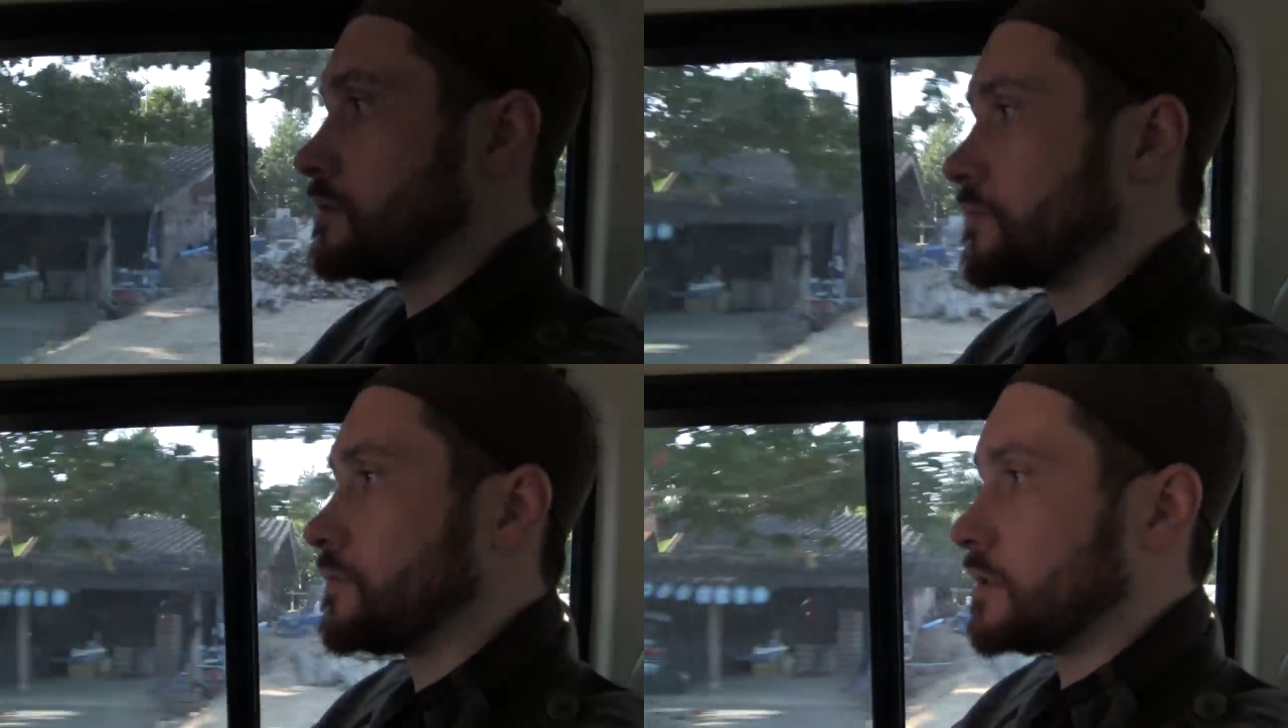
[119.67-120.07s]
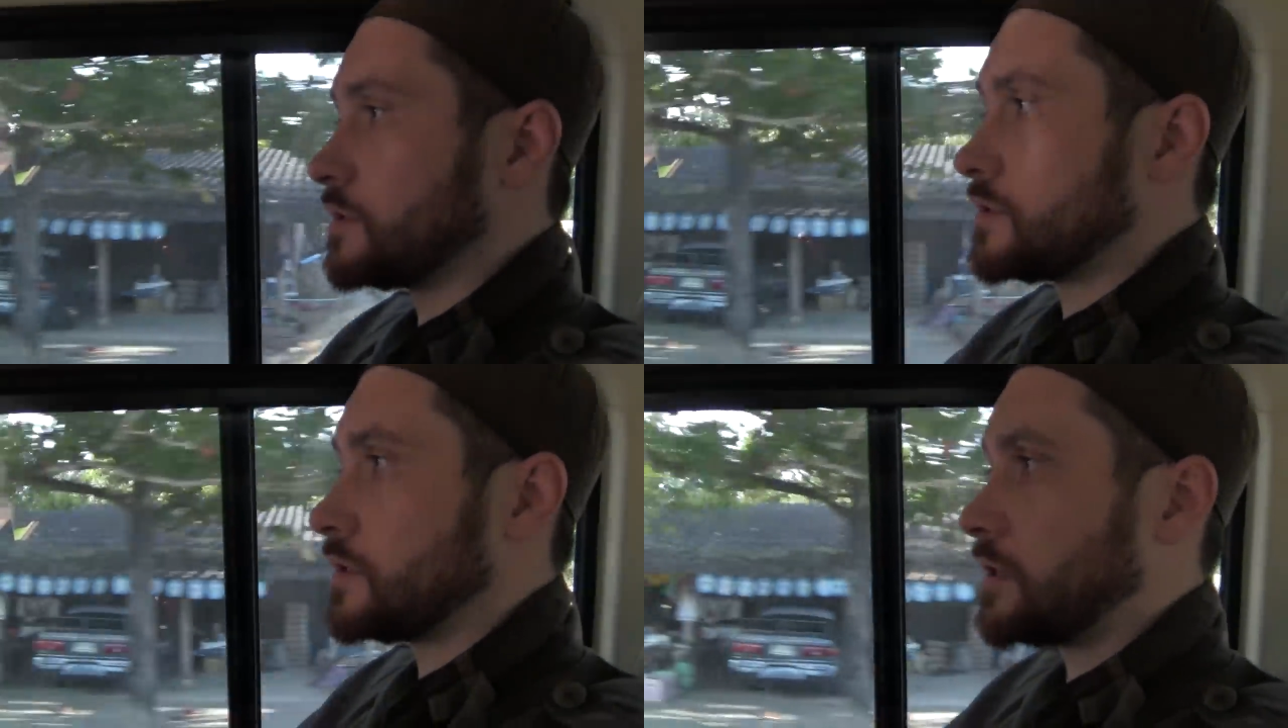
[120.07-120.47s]
of
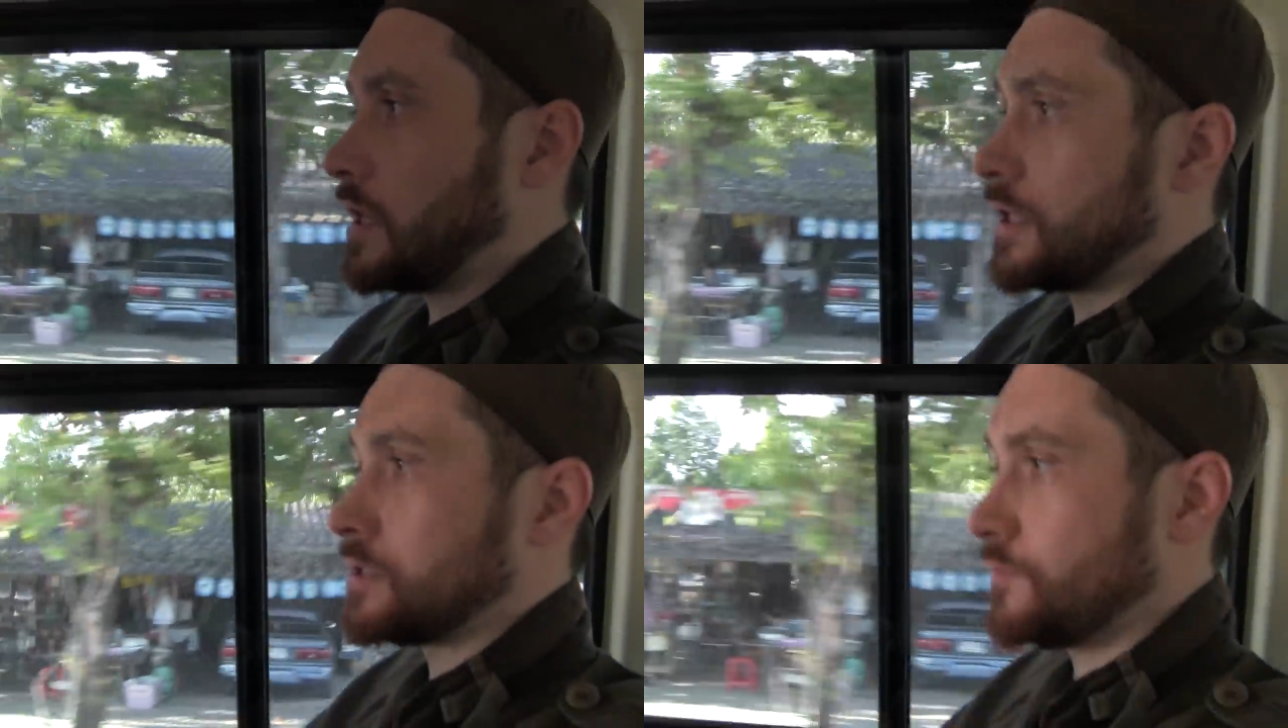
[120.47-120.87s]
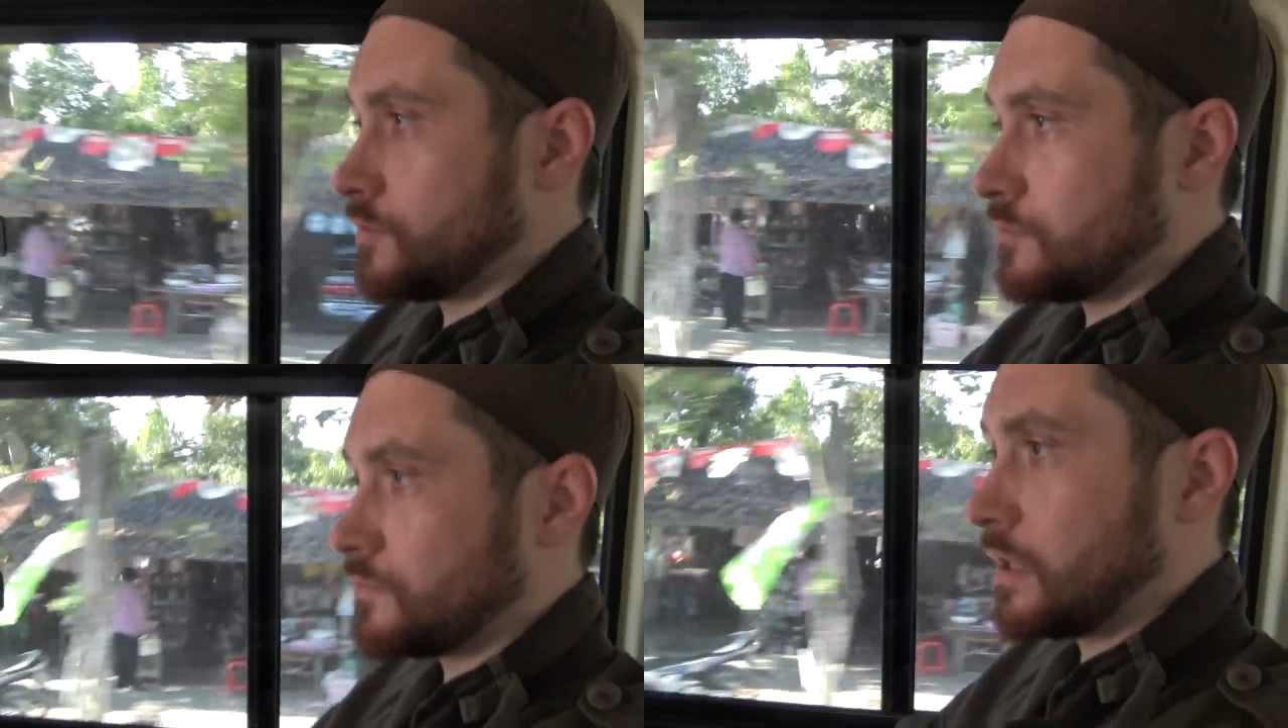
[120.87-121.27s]
these last
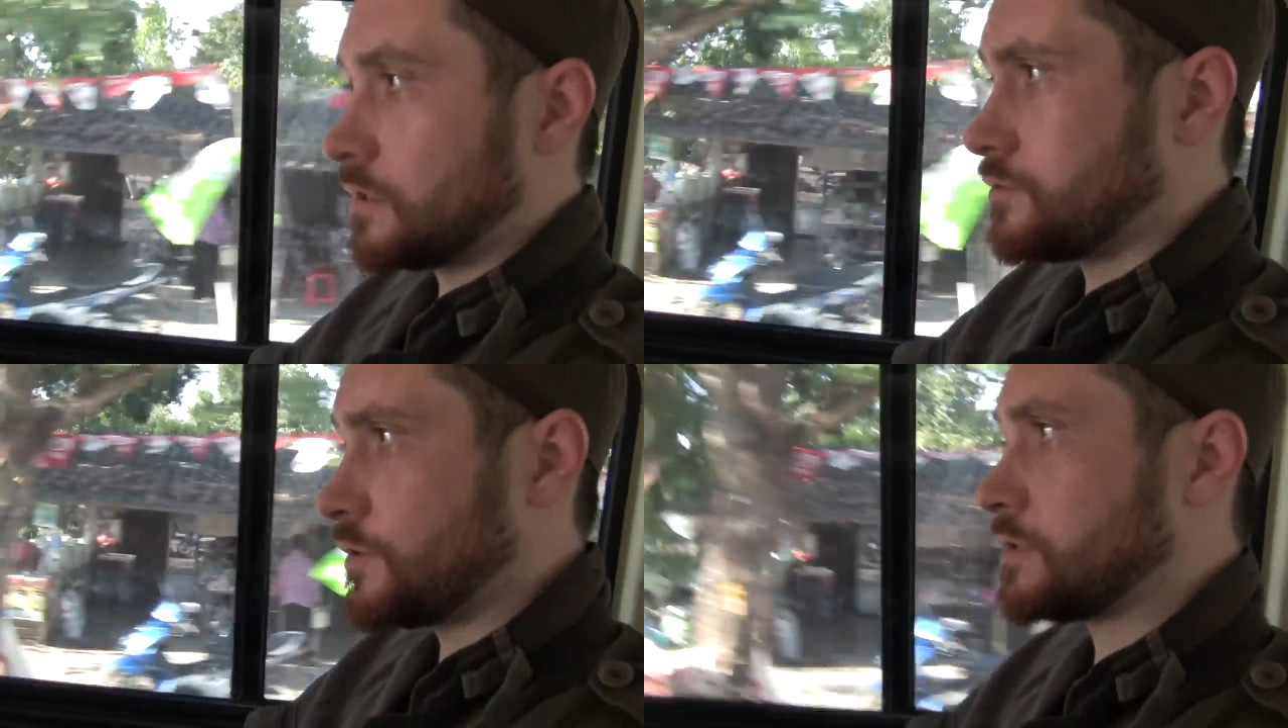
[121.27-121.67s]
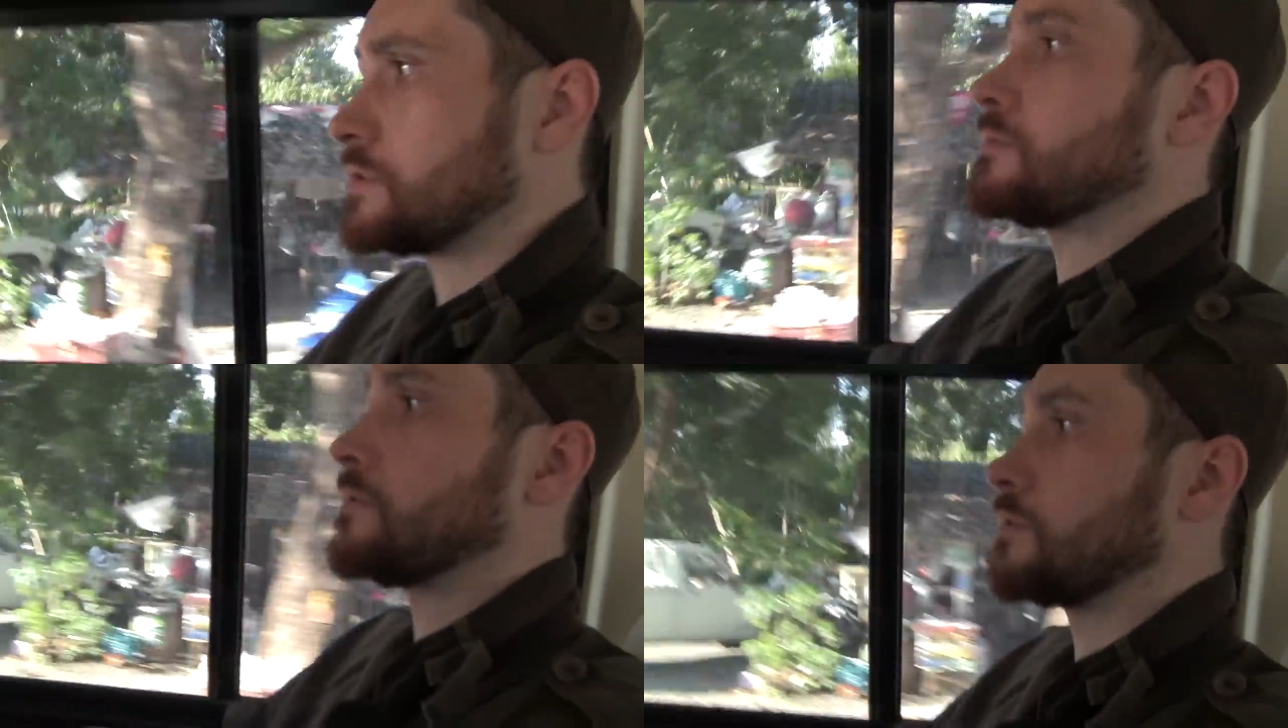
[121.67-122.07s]
few wild
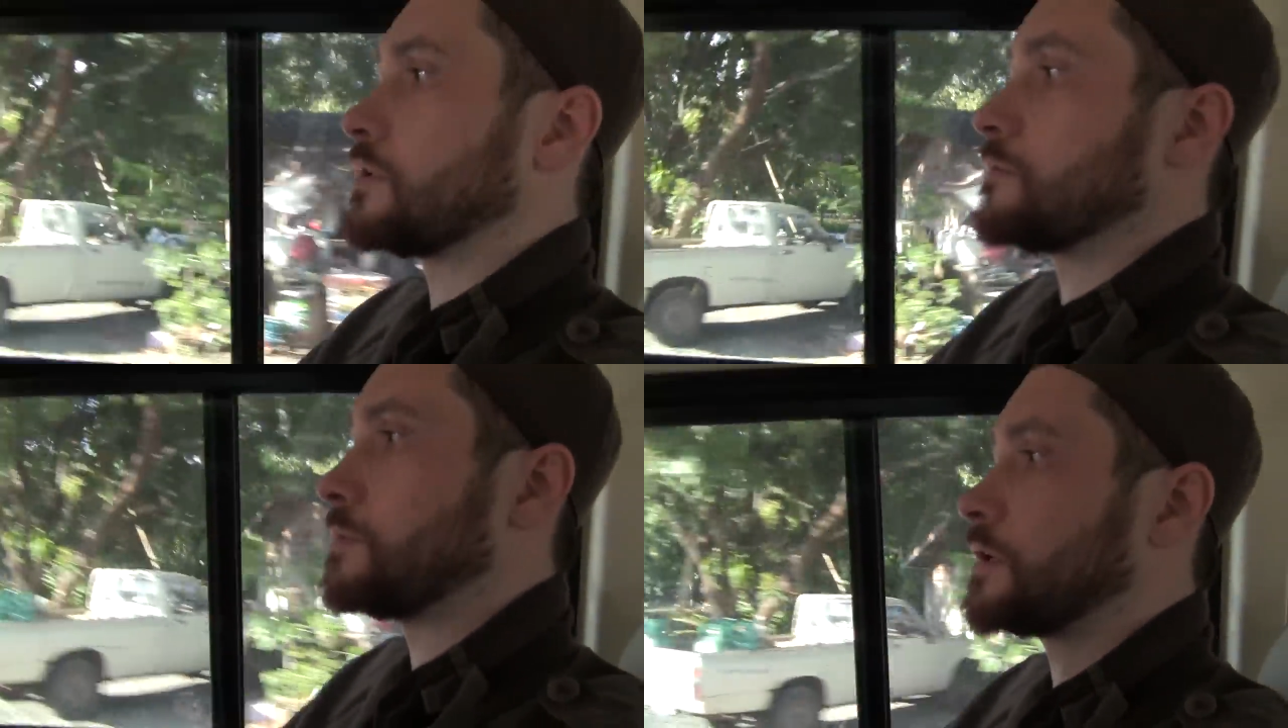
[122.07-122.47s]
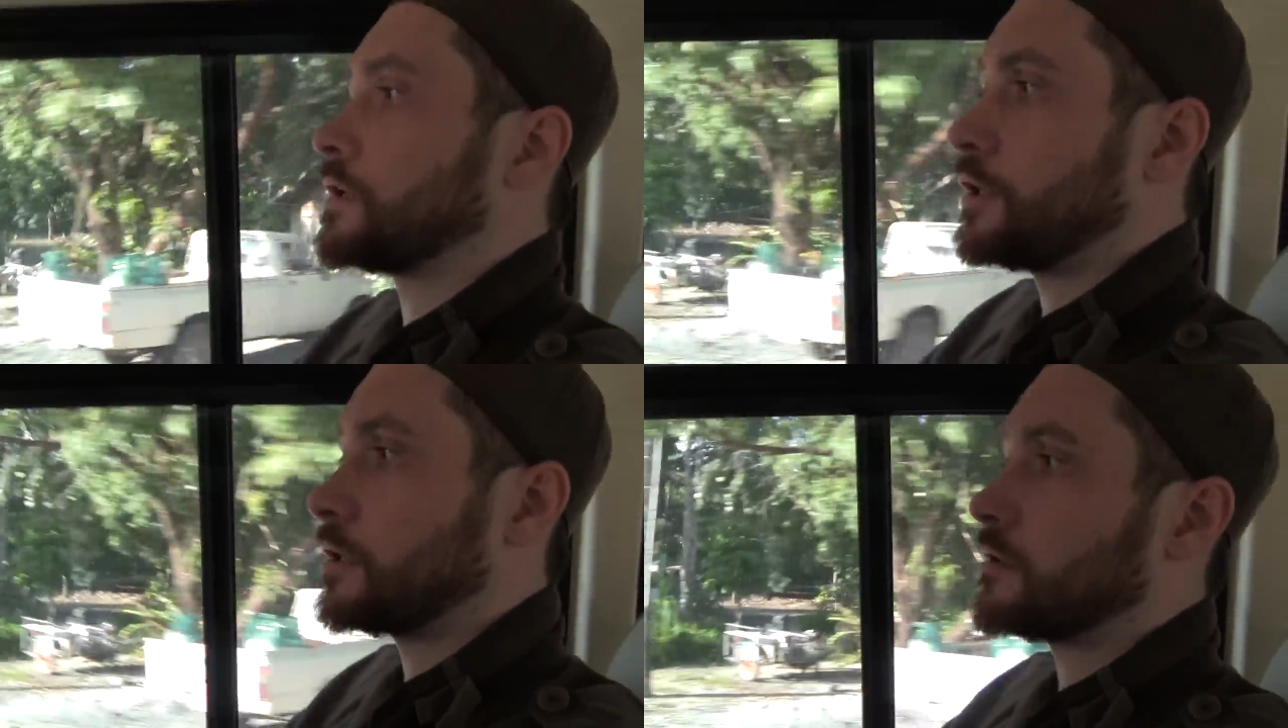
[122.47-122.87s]
trees. We want to be
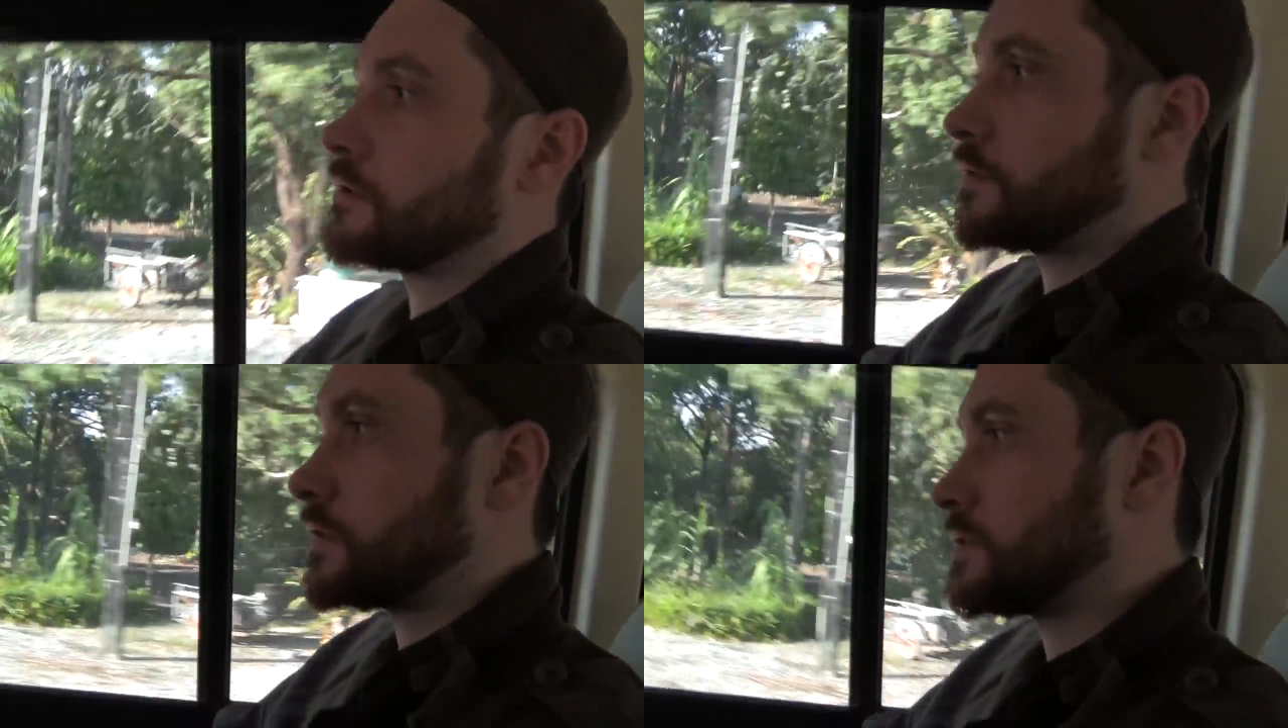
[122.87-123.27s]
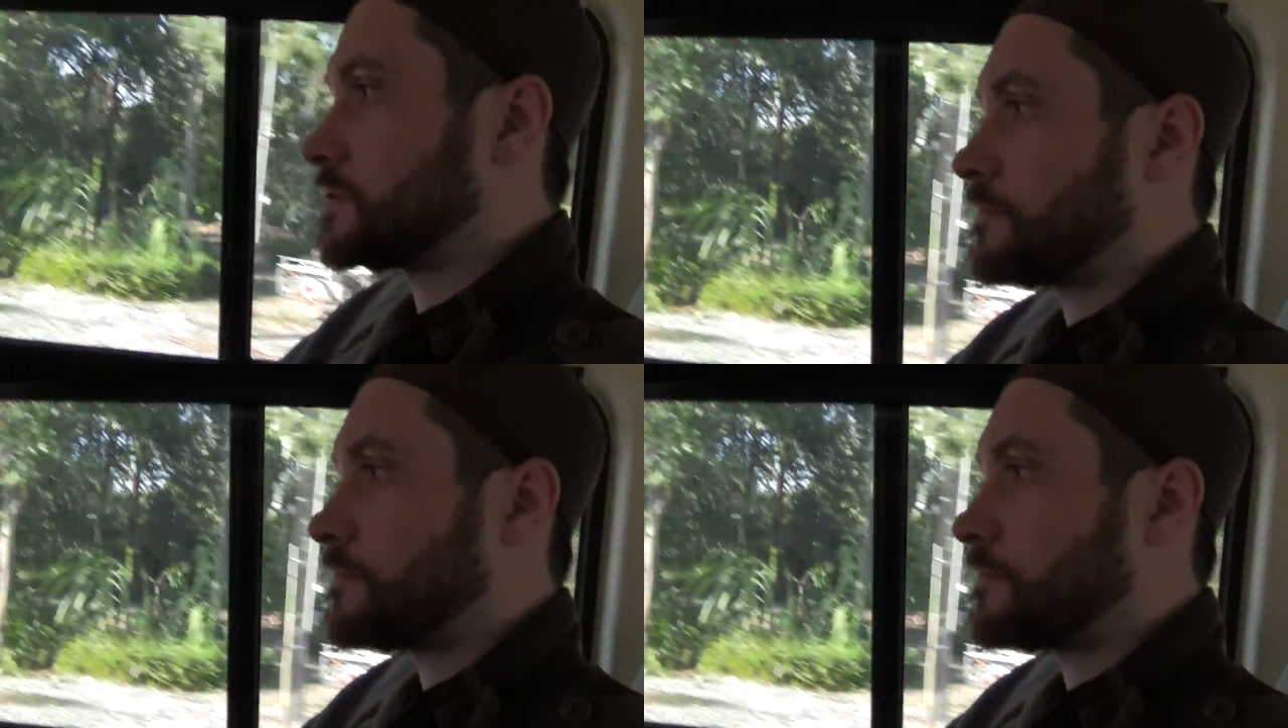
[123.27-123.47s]
clear of this.